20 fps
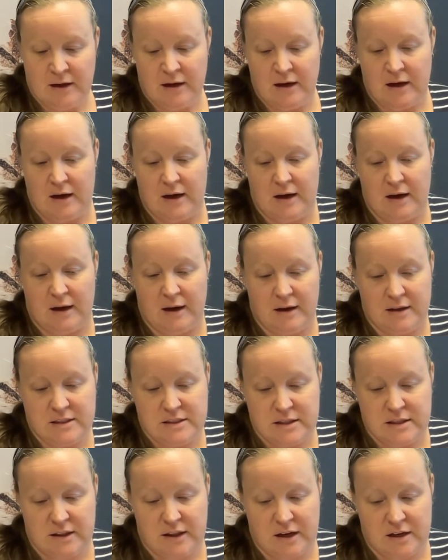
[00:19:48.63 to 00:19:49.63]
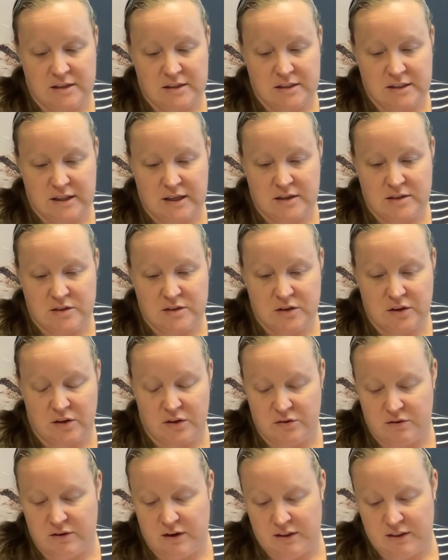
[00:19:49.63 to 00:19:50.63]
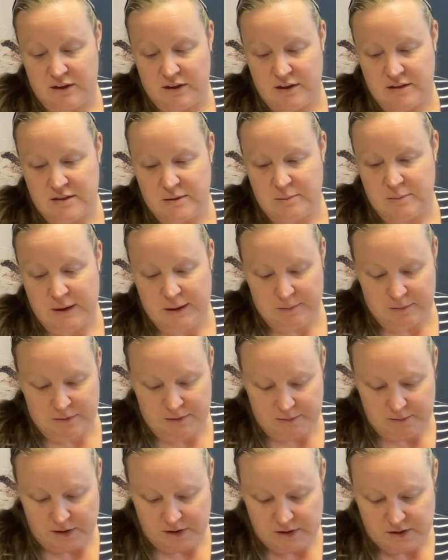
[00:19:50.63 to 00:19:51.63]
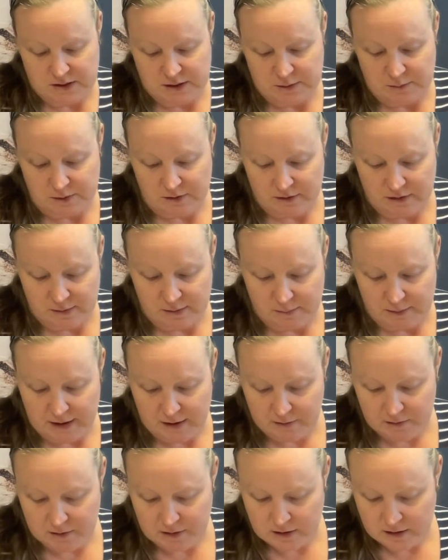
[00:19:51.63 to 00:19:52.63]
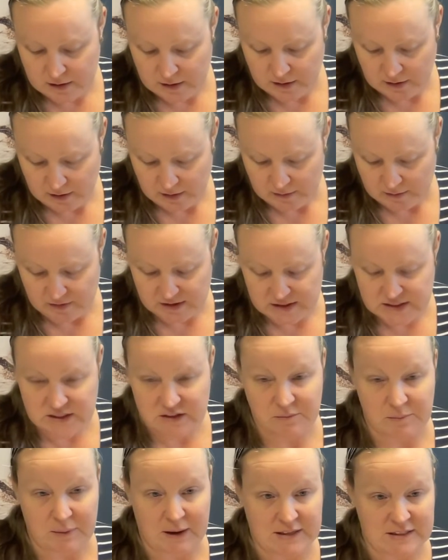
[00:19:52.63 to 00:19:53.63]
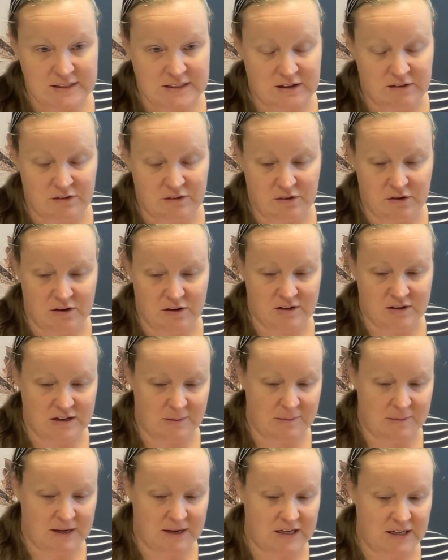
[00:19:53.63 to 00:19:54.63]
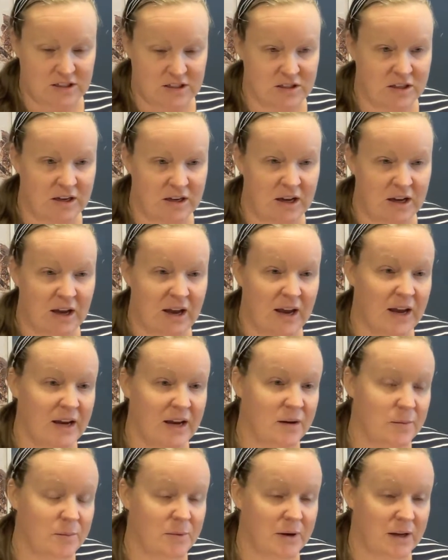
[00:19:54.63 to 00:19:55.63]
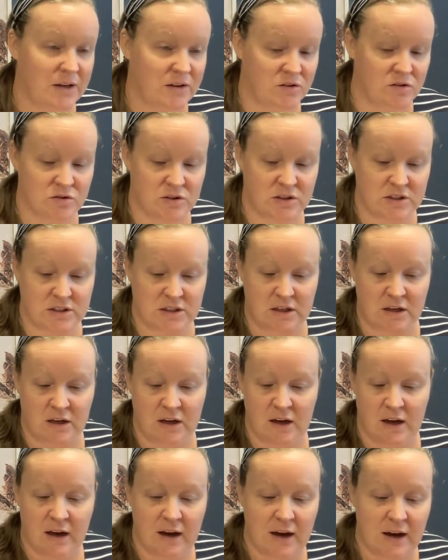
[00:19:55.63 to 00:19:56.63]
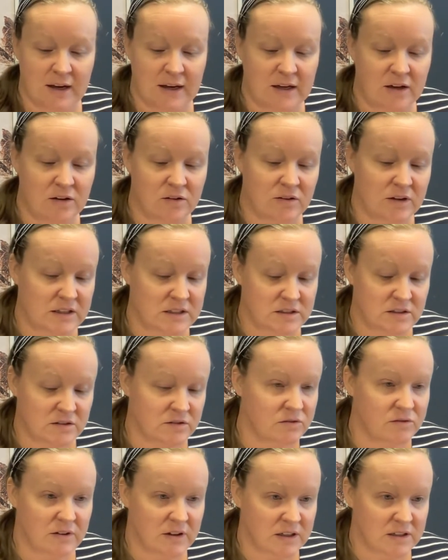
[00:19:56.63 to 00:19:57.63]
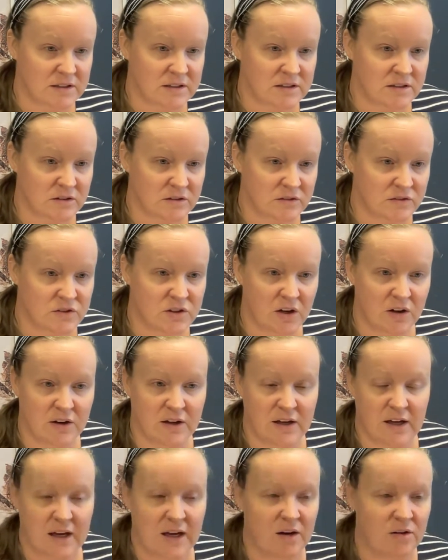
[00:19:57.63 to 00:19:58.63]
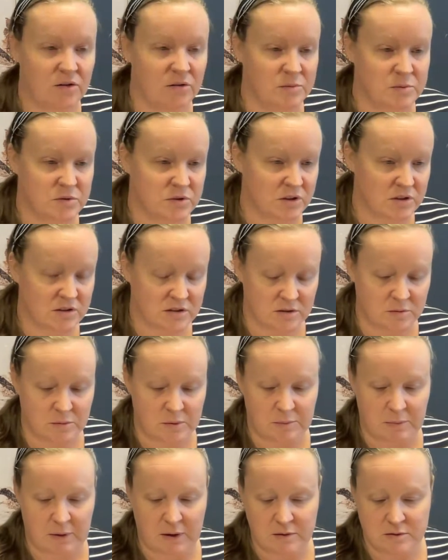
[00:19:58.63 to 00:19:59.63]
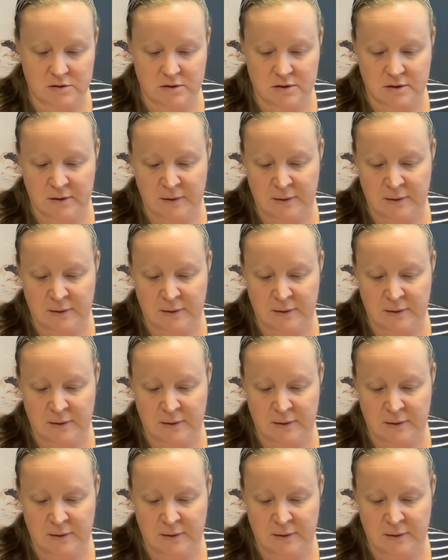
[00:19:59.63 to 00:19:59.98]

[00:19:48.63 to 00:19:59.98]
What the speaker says: So those are the 3 things that people are mostly worried about: with bacterial contamination, incomplete nutrition, and increased risk of choking or obstruction with bones.